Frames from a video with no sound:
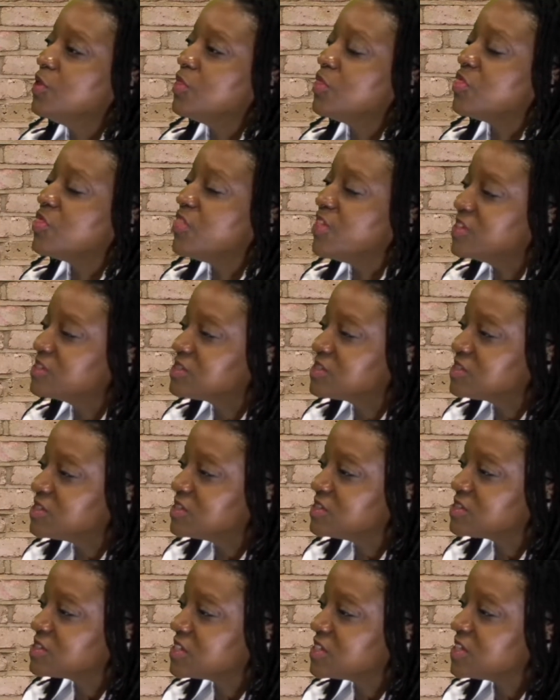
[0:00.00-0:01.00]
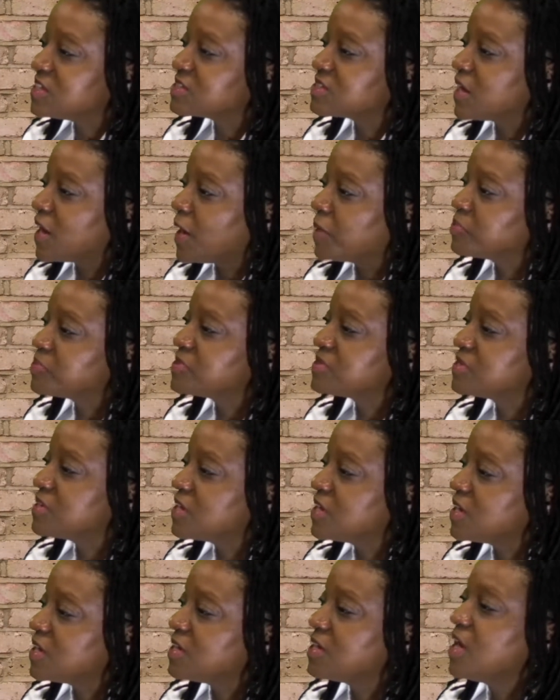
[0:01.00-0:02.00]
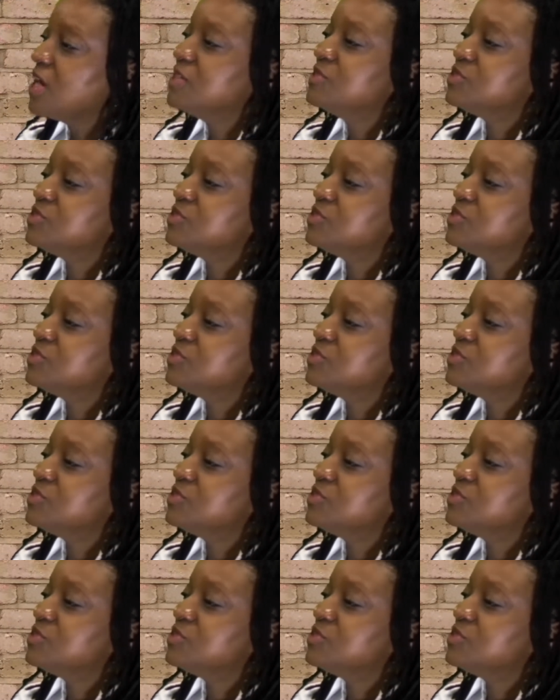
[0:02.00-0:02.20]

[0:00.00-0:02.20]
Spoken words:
This disease, Hep C,